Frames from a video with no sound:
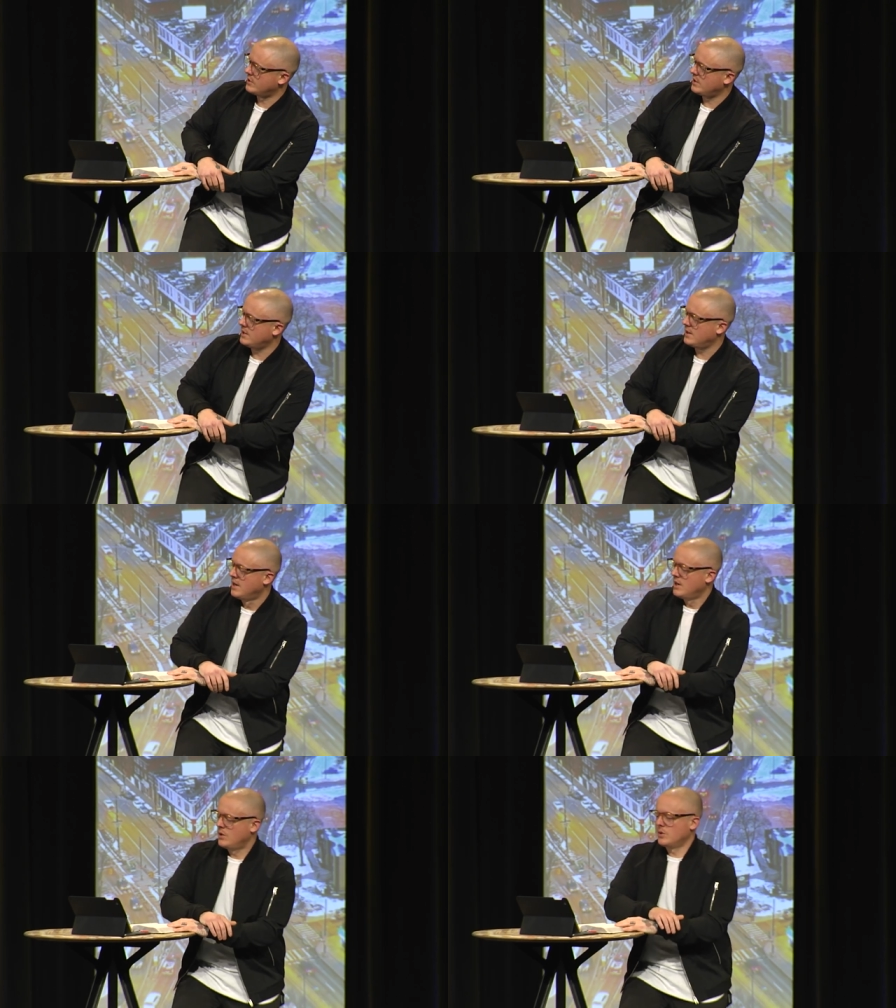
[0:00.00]
She,
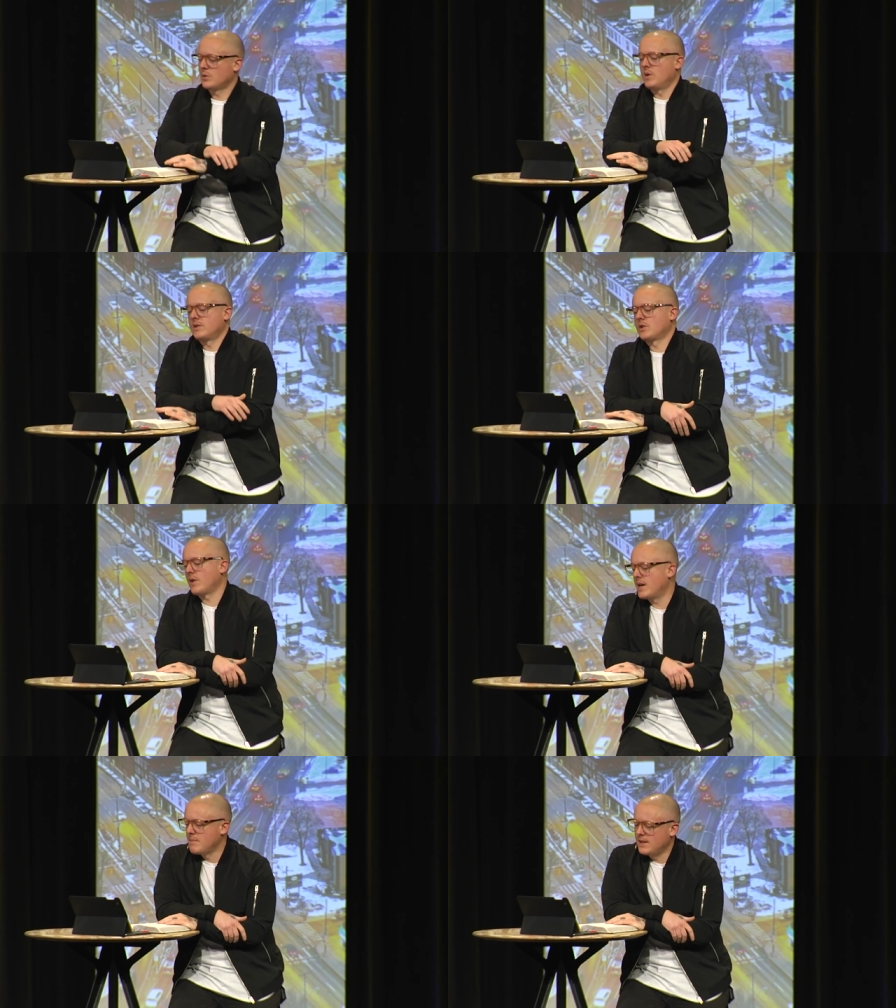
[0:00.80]
who was once
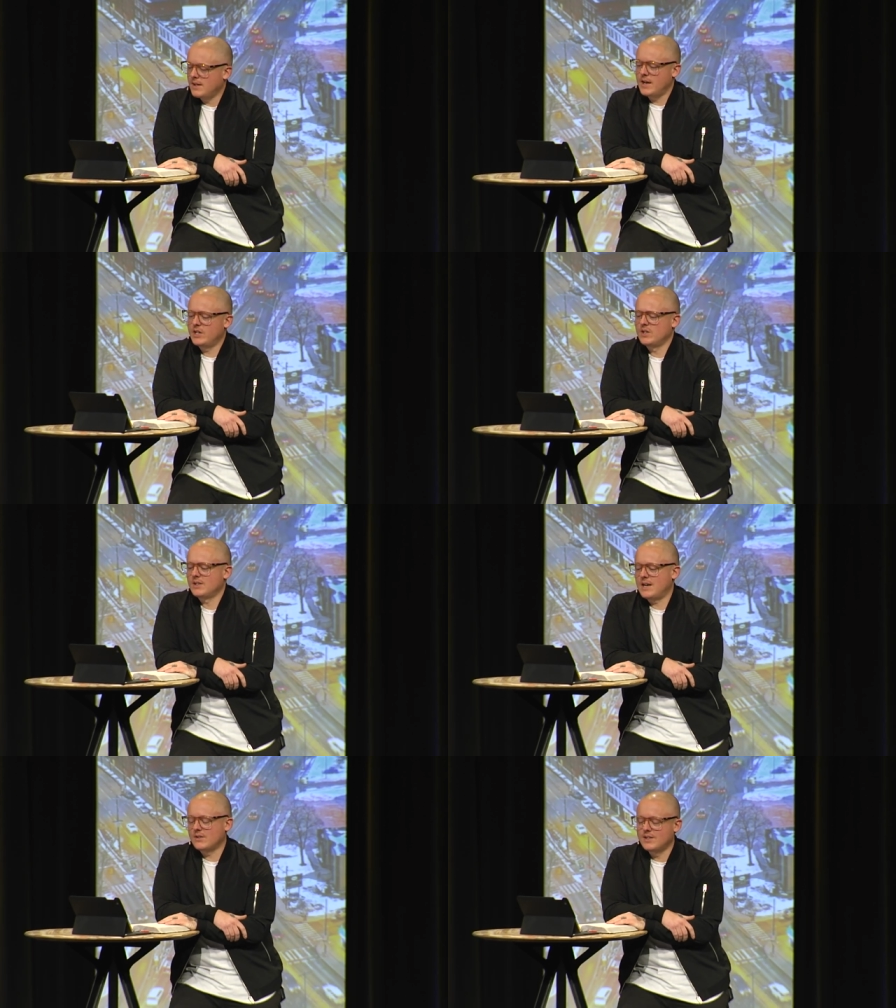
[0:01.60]
great among the
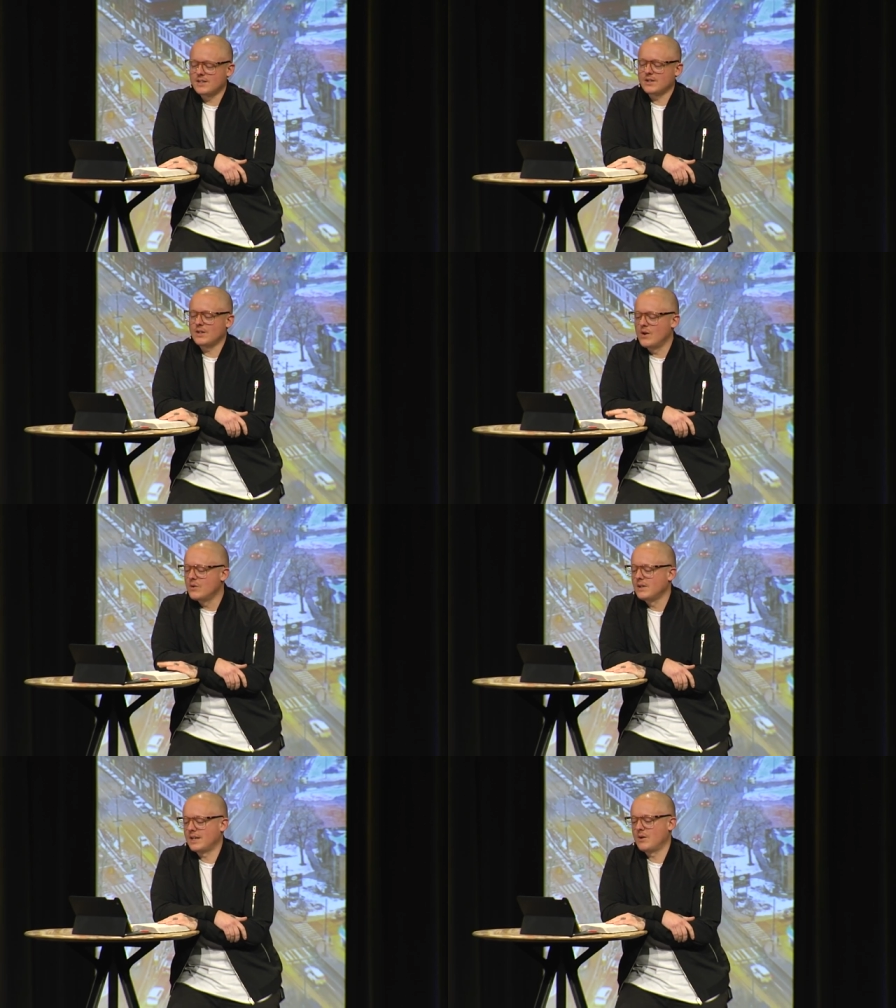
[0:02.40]
nations, now sits
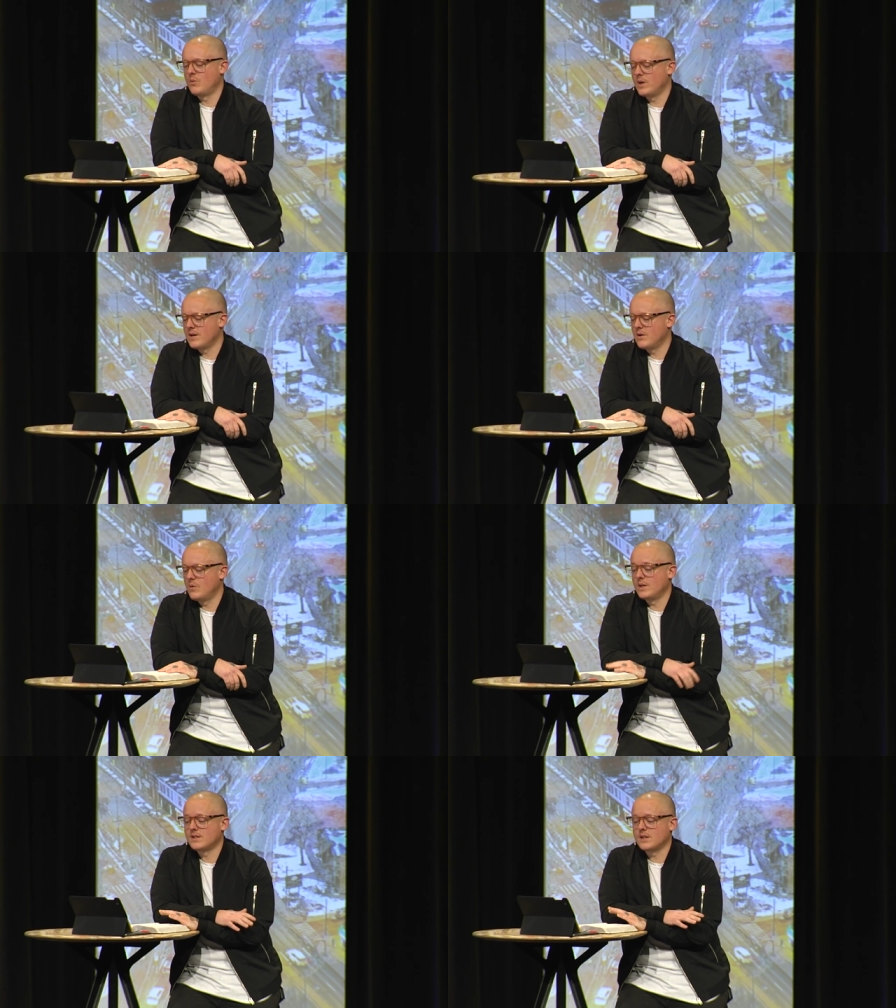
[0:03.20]
alone like a widow.
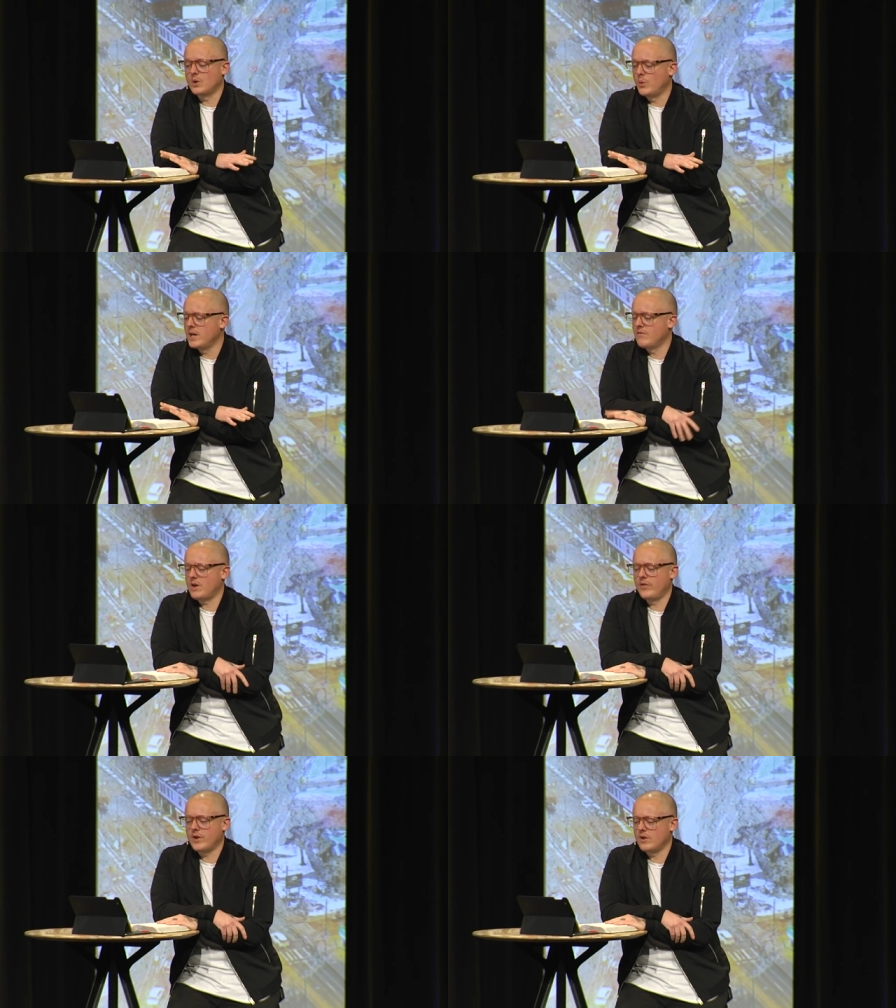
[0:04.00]
Once the queen of
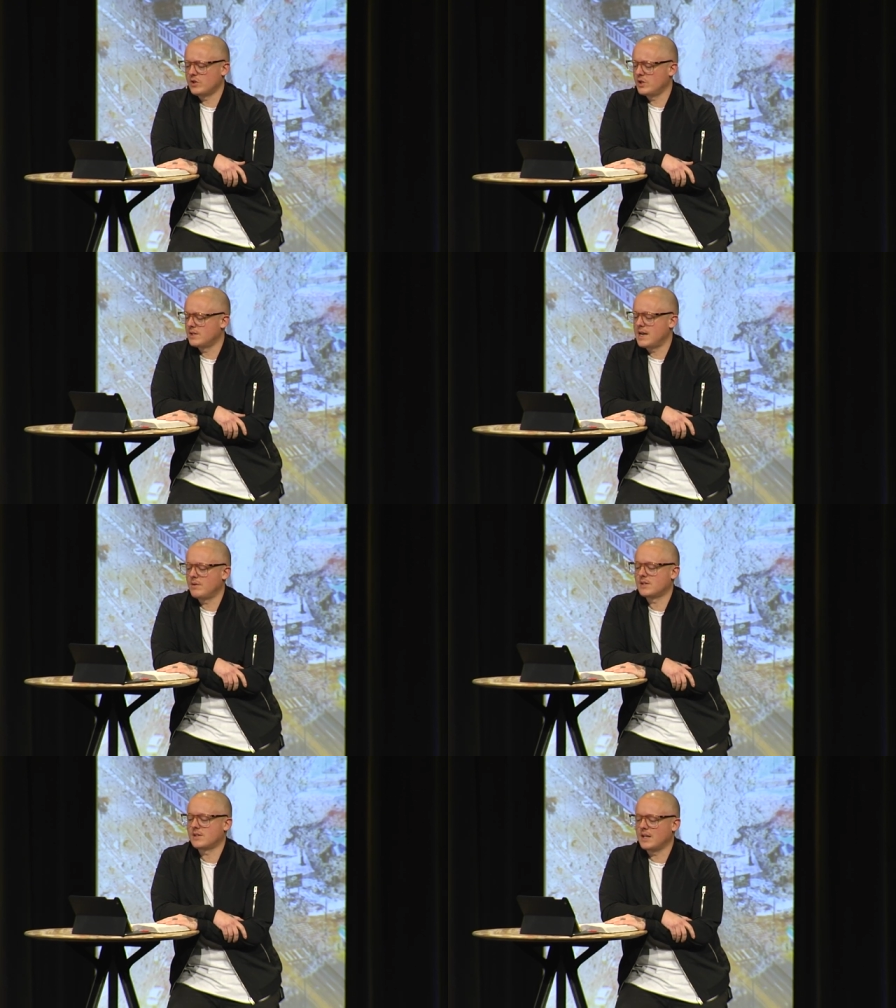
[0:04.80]
all the earth, she's
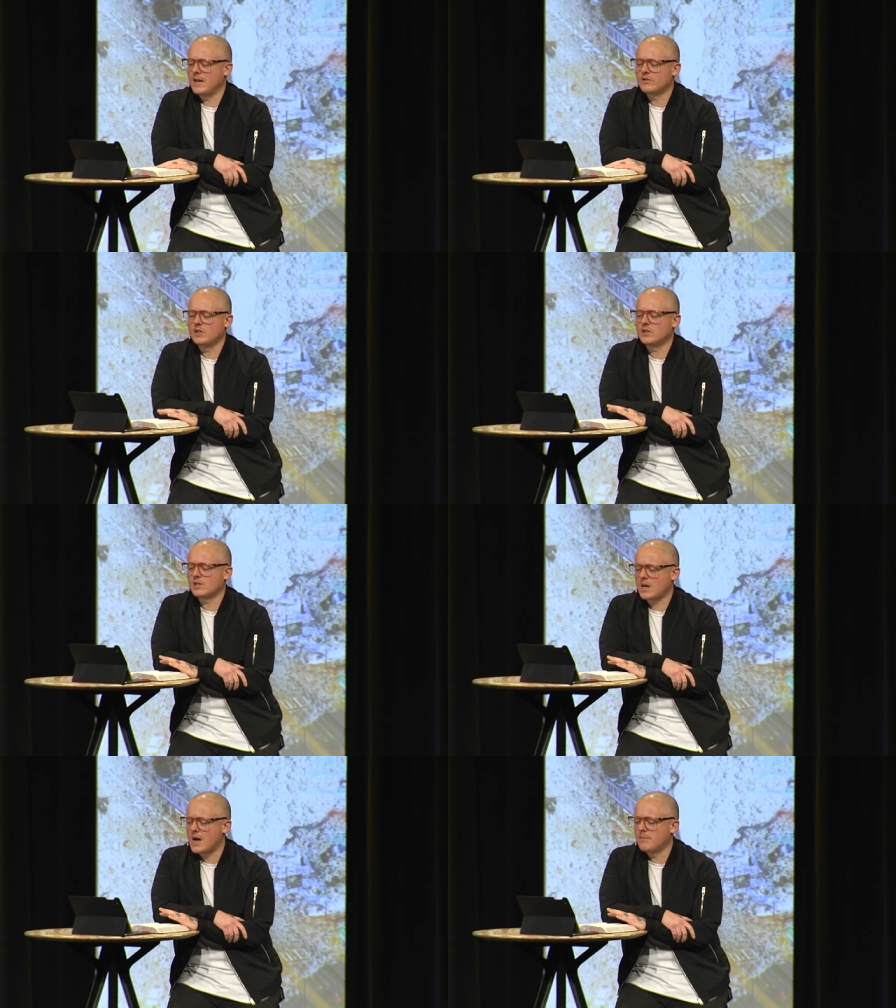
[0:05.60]
now a slave. She
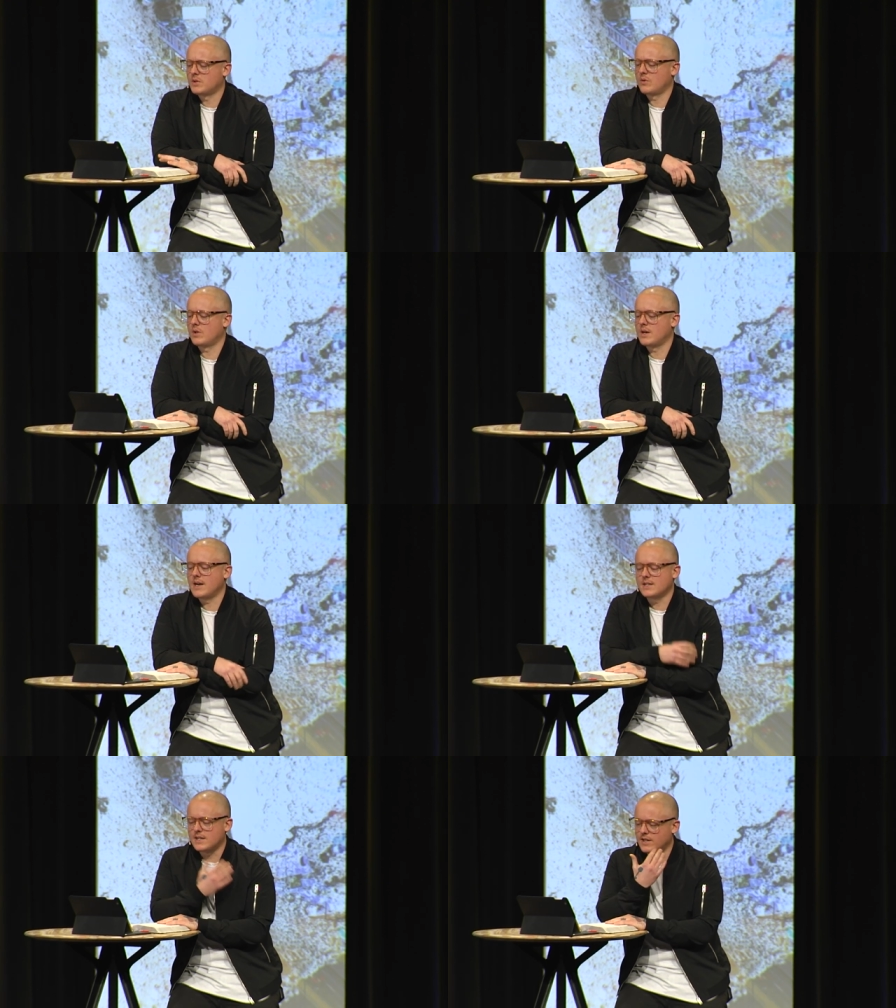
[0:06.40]
sobs through the
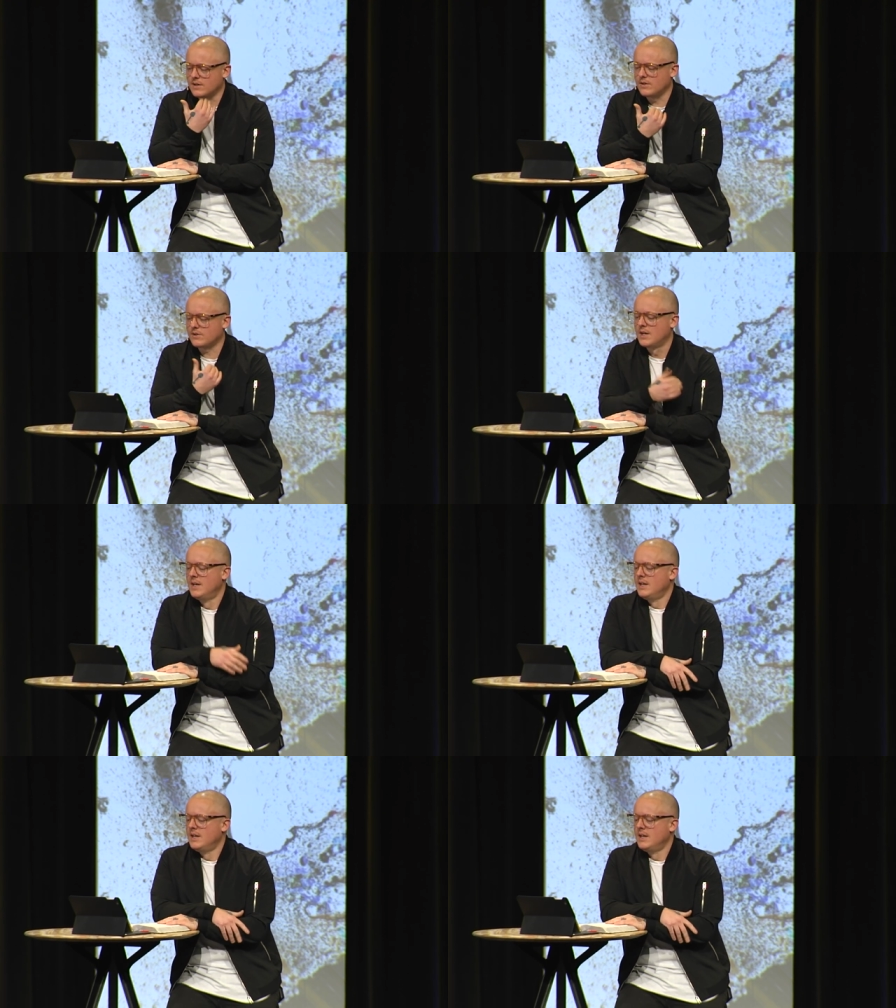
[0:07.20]
night. Tears